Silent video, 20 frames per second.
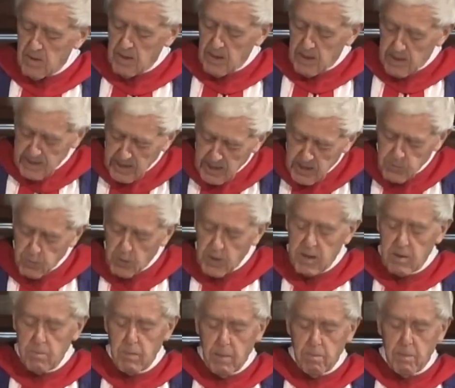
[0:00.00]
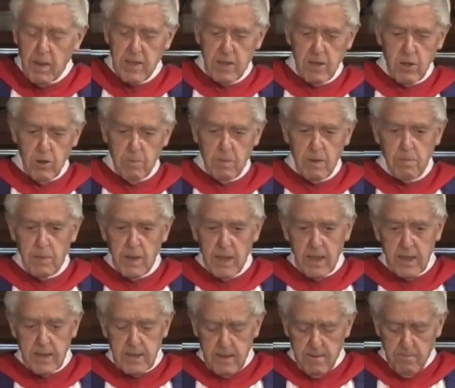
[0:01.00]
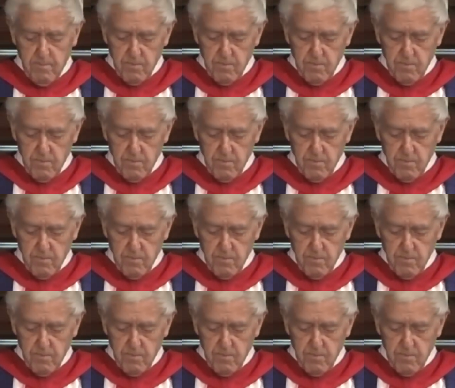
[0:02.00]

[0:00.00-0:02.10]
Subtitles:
Yes, we can be better human beings.